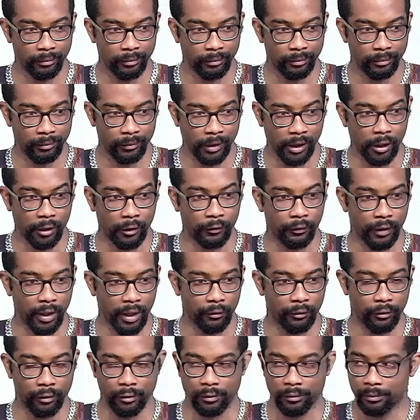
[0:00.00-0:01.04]
He's faithful.
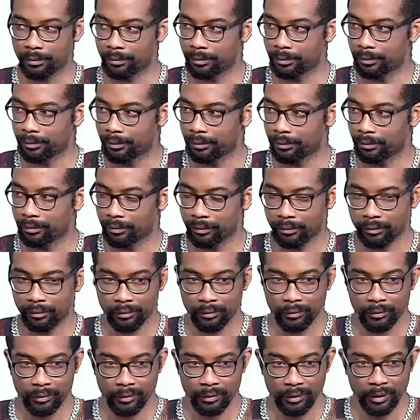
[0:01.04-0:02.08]

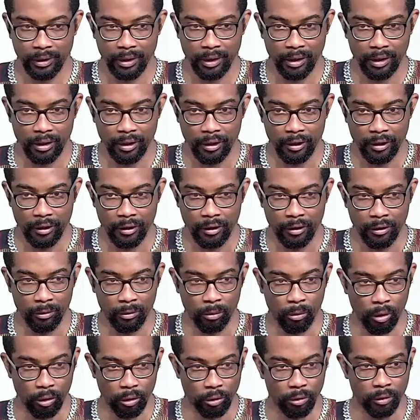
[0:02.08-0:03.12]
Yes.
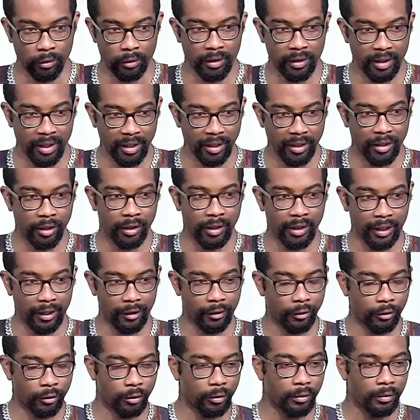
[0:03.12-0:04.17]
What you think you cannot
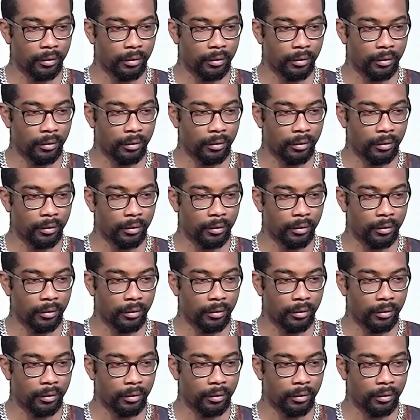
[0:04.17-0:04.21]
do,